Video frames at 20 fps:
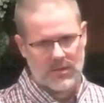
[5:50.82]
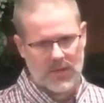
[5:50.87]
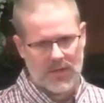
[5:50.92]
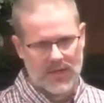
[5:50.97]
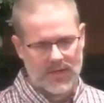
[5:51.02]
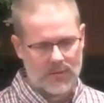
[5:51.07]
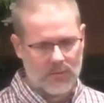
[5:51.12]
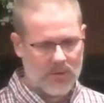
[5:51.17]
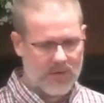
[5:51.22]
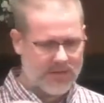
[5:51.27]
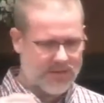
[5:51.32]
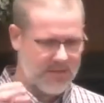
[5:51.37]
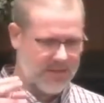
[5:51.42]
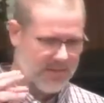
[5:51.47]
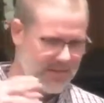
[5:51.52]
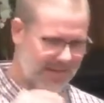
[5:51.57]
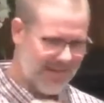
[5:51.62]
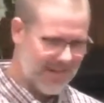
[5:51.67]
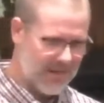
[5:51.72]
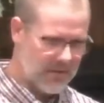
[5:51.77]
I didn't write the
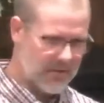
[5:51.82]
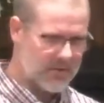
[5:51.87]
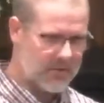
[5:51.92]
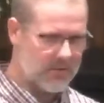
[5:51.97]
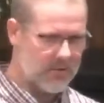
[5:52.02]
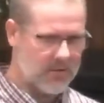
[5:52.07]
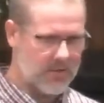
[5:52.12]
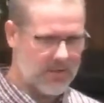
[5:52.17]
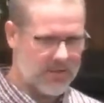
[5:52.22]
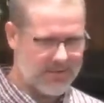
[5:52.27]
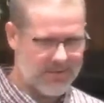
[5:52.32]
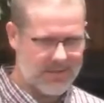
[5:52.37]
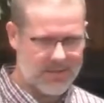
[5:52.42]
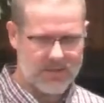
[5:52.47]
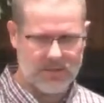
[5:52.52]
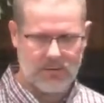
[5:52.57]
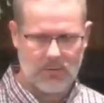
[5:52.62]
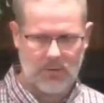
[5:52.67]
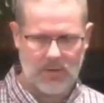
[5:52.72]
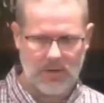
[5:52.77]
entire song out. It's
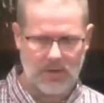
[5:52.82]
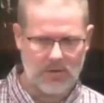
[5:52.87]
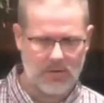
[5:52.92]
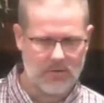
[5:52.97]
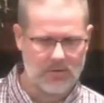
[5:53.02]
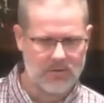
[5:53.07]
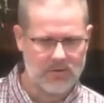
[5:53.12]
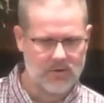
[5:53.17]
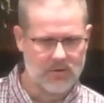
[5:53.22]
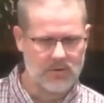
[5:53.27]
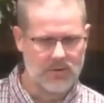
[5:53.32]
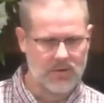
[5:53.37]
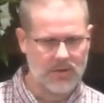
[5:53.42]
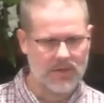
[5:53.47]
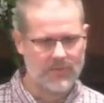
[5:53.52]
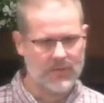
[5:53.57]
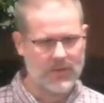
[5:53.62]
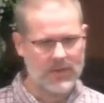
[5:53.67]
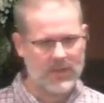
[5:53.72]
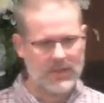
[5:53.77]
actually quite a long song
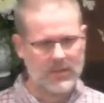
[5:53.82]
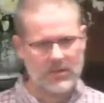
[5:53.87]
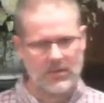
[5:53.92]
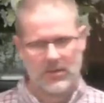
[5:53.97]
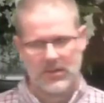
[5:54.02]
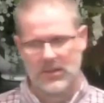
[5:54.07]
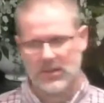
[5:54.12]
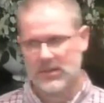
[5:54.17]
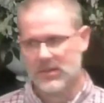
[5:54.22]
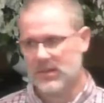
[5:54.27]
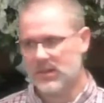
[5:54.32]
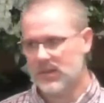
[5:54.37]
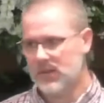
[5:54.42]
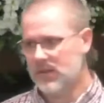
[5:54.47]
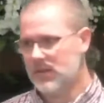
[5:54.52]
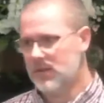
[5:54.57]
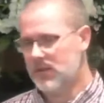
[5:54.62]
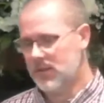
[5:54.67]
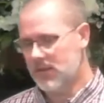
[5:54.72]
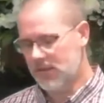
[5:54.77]
after I got to looking at
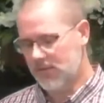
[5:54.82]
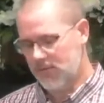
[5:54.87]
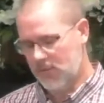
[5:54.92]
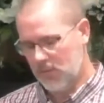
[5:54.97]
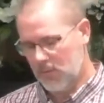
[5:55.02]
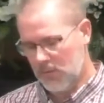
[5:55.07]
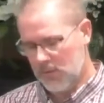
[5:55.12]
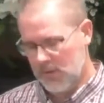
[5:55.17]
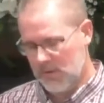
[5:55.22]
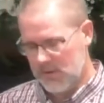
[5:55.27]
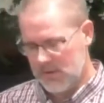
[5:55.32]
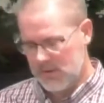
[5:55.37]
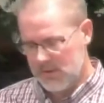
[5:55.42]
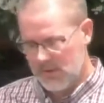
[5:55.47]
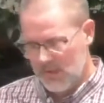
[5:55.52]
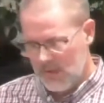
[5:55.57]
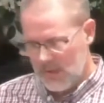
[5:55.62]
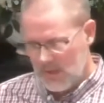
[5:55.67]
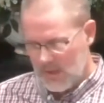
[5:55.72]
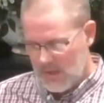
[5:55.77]
the different words.
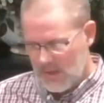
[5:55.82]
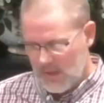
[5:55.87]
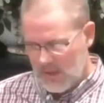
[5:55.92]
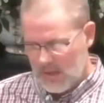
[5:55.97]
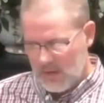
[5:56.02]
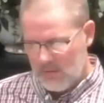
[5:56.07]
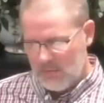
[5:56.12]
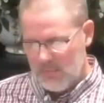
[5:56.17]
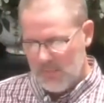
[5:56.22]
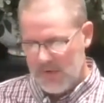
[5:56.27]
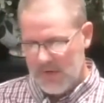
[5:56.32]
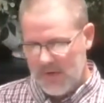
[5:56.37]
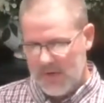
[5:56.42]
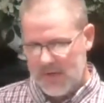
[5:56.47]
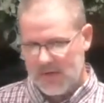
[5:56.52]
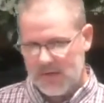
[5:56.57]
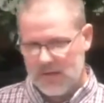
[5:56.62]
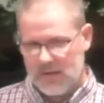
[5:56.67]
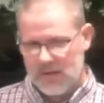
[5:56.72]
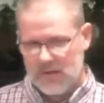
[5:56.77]

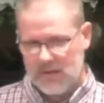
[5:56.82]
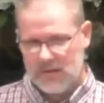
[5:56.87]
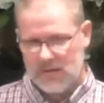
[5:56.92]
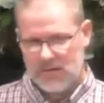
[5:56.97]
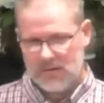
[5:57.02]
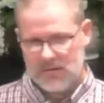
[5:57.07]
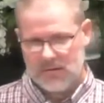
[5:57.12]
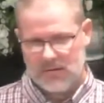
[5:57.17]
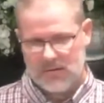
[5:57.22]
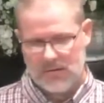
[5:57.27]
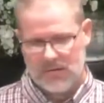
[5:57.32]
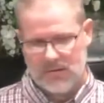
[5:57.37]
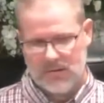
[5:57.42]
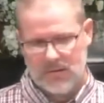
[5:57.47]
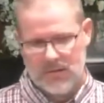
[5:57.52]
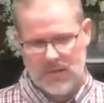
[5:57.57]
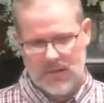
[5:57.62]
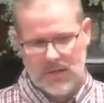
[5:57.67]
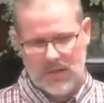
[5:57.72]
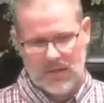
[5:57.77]
But
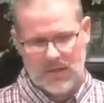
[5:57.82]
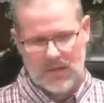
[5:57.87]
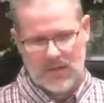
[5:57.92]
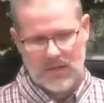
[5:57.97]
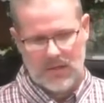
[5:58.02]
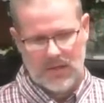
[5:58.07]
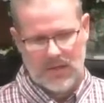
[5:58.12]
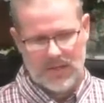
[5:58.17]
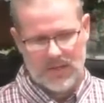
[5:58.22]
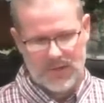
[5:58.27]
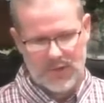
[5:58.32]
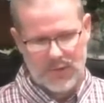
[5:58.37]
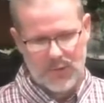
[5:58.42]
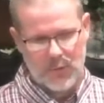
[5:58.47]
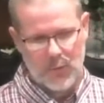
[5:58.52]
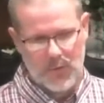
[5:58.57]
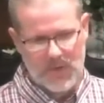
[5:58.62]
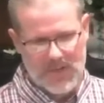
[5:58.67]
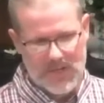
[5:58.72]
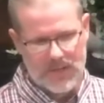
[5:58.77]
as you
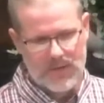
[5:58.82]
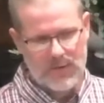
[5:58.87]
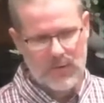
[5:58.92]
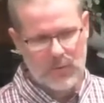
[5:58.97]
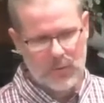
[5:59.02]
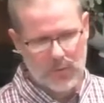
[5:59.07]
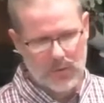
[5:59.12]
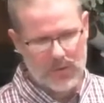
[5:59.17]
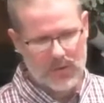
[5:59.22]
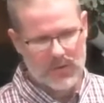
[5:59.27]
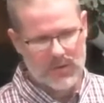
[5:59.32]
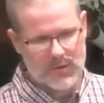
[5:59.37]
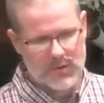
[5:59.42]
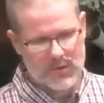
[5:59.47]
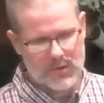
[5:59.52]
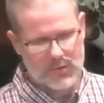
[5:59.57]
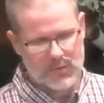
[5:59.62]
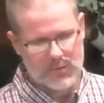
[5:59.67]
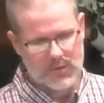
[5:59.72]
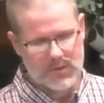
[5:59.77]
read the words
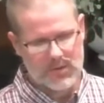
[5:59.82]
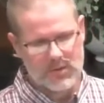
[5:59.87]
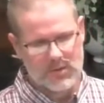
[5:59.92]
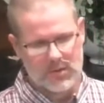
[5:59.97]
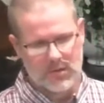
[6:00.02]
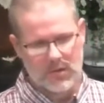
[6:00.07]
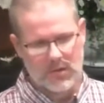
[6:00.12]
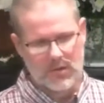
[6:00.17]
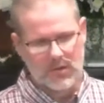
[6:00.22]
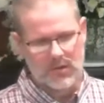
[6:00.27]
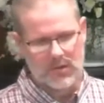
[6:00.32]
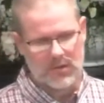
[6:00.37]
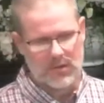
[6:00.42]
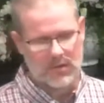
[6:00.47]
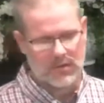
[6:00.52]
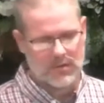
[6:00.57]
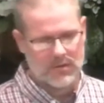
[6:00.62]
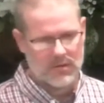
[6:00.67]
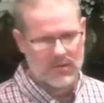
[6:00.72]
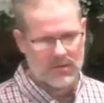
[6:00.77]
through the song,
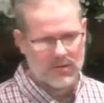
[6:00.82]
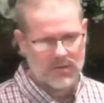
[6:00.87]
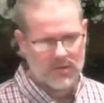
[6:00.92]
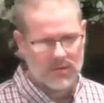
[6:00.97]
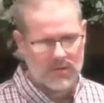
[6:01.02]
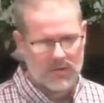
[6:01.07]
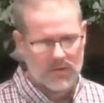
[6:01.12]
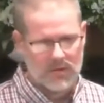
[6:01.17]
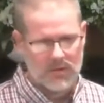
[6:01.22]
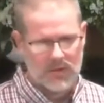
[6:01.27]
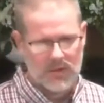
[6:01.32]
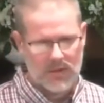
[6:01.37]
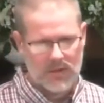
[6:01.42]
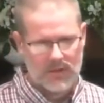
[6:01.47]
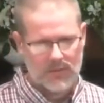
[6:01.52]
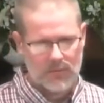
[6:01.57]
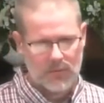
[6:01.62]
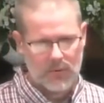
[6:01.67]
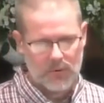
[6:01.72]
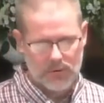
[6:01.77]

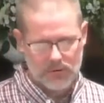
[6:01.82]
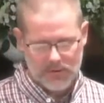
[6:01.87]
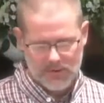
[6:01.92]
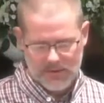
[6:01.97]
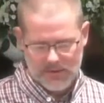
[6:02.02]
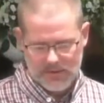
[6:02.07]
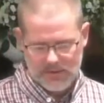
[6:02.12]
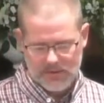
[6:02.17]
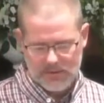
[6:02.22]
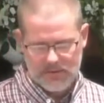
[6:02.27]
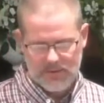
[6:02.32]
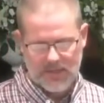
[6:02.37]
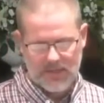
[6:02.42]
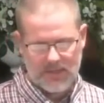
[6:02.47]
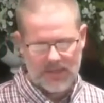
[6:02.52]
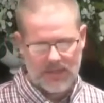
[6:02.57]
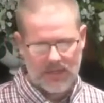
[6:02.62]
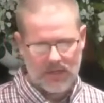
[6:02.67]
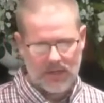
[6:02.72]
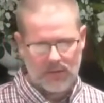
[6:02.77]
and we'll go ahead and do
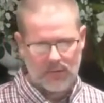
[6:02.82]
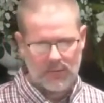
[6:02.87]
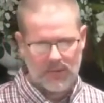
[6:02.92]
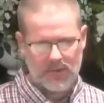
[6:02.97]
that now,